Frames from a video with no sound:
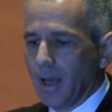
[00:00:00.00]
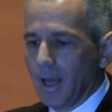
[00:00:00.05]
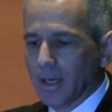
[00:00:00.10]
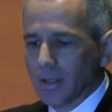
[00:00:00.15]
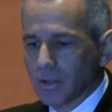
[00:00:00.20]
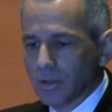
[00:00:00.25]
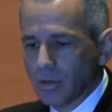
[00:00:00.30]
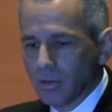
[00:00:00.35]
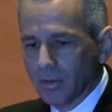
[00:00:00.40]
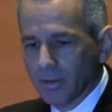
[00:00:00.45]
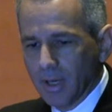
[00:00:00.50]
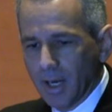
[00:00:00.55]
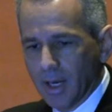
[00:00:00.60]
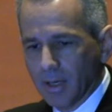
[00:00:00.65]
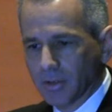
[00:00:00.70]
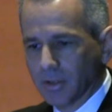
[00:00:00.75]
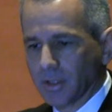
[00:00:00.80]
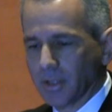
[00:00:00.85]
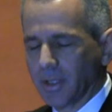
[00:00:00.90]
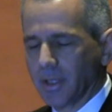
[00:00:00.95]
as
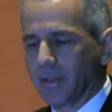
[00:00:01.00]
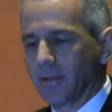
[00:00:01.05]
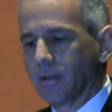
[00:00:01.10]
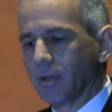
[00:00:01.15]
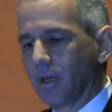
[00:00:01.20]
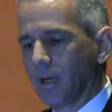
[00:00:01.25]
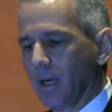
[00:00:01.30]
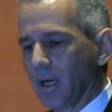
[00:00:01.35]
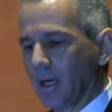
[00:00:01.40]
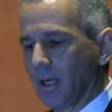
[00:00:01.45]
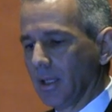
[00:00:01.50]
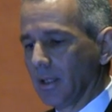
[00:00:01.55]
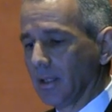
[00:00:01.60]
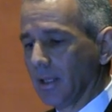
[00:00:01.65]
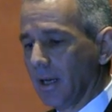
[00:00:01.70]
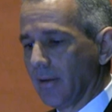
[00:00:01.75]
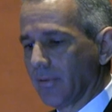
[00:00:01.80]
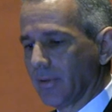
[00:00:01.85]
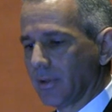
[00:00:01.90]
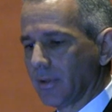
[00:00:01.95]

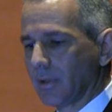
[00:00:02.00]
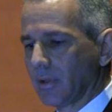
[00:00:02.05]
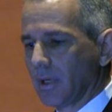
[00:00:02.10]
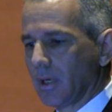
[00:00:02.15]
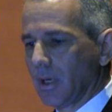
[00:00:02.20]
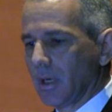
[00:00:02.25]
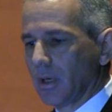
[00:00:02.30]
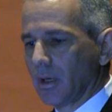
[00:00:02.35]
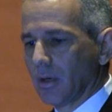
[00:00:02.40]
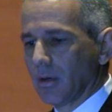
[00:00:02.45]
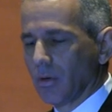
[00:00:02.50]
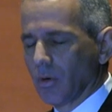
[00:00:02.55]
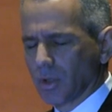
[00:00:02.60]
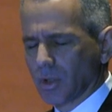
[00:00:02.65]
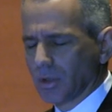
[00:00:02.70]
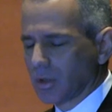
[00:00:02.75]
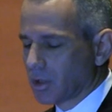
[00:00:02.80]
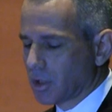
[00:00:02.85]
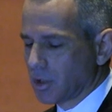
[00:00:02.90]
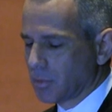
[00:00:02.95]
2011, uh, or
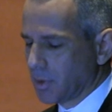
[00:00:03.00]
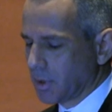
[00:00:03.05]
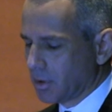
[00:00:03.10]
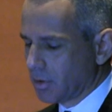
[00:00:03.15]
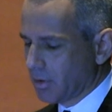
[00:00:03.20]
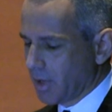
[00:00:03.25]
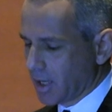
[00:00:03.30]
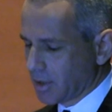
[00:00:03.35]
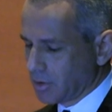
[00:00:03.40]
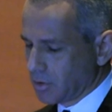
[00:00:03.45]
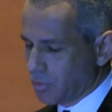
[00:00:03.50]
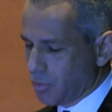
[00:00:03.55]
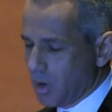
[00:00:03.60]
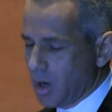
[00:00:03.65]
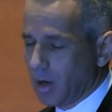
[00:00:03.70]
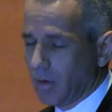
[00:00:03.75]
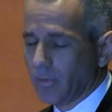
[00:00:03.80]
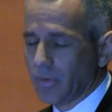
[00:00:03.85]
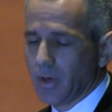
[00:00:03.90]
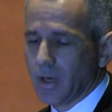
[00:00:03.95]
excuse me,
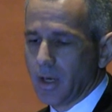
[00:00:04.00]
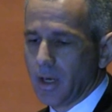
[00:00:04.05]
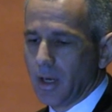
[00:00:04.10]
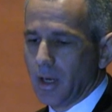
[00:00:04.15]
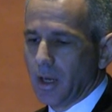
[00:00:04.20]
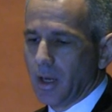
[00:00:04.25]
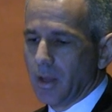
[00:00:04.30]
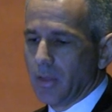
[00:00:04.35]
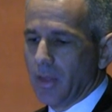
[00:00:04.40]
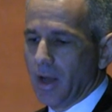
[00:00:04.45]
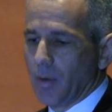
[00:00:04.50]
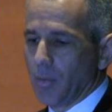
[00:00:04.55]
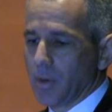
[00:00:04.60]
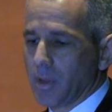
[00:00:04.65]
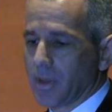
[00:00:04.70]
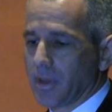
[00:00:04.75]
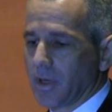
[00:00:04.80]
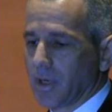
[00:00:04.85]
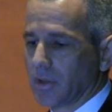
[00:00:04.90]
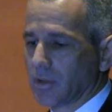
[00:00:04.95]
2012, that we
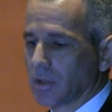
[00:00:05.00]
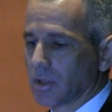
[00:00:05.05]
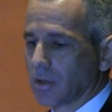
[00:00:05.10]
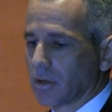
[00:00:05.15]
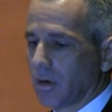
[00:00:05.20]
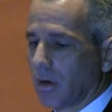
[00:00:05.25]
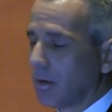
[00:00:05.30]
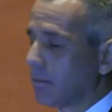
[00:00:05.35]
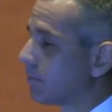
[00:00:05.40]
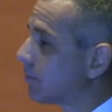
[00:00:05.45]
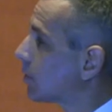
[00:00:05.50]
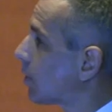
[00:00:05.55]
think just are